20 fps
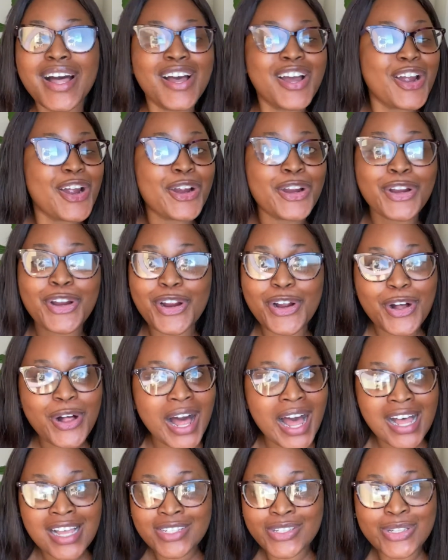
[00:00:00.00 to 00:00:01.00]
a girl
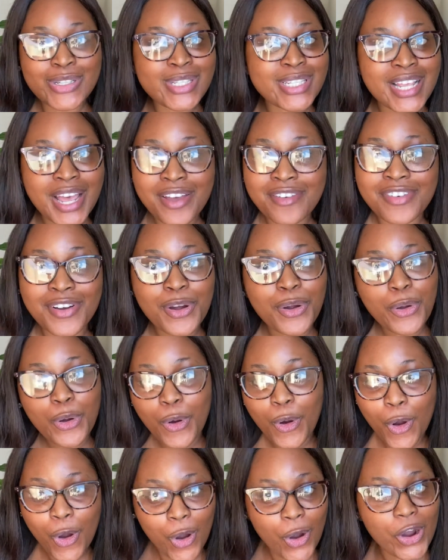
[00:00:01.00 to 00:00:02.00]
has to save her
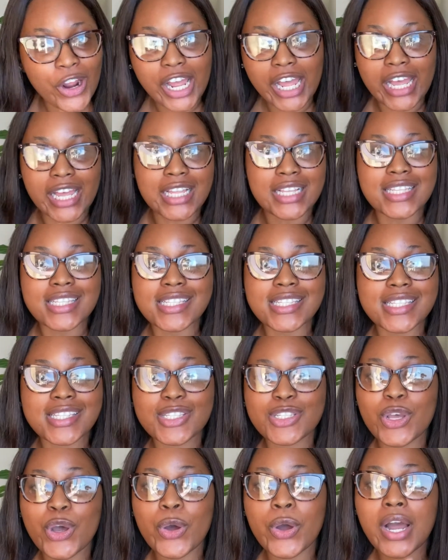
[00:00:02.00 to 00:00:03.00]
coins.
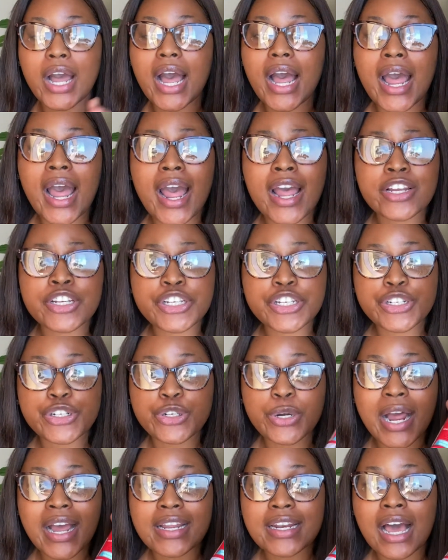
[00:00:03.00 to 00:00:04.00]
So I actually
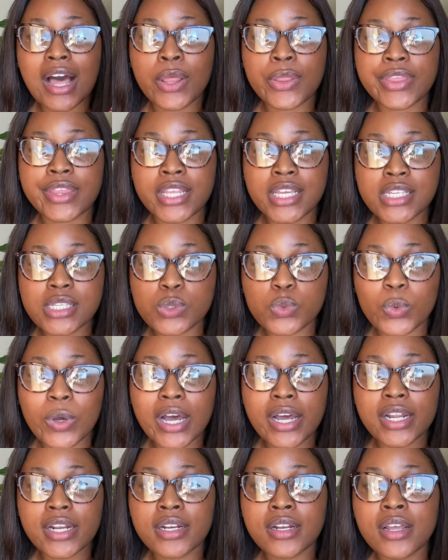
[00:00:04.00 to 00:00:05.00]
tried out this
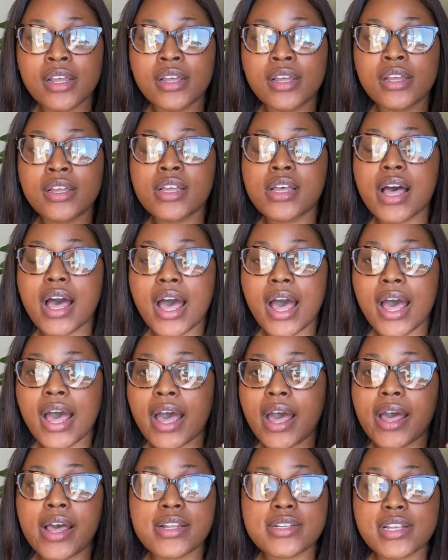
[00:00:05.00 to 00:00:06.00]
one
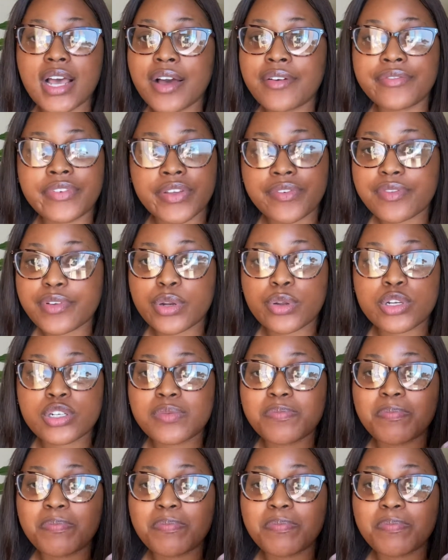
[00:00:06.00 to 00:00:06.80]
and I've never looked